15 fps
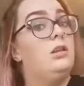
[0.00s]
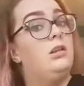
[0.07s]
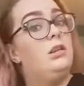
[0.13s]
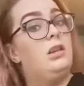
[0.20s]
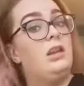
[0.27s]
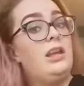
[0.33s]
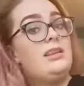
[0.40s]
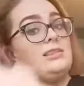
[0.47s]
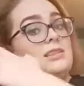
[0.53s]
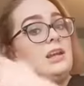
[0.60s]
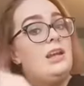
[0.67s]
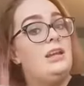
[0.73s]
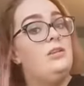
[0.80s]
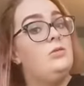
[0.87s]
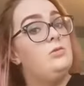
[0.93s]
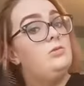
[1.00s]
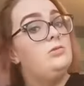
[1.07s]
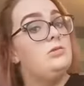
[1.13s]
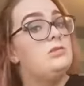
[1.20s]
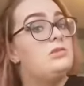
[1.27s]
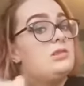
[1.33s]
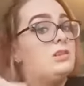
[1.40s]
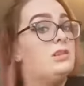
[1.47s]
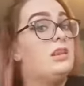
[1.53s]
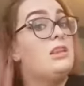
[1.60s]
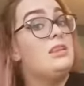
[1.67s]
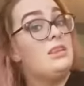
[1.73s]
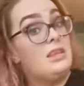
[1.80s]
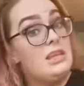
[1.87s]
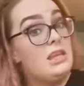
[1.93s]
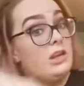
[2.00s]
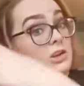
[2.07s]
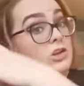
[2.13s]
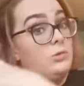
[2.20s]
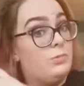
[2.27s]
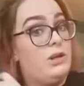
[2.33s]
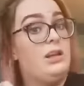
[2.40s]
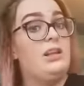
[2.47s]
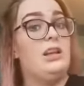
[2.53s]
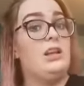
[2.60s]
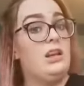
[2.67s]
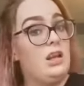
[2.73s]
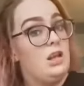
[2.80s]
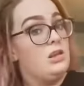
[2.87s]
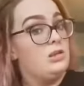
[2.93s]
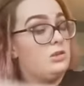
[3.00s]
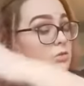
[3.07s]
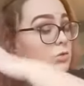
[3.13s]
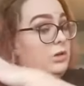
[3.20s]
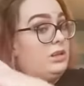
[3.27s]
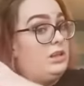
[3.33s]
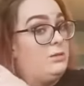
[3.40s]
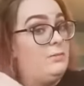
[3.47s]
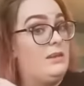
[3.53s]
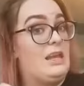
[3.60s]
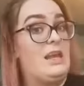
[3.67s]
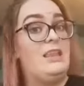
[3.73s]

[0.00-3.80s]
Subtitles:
The less tangles, the neater your braiding is going to be,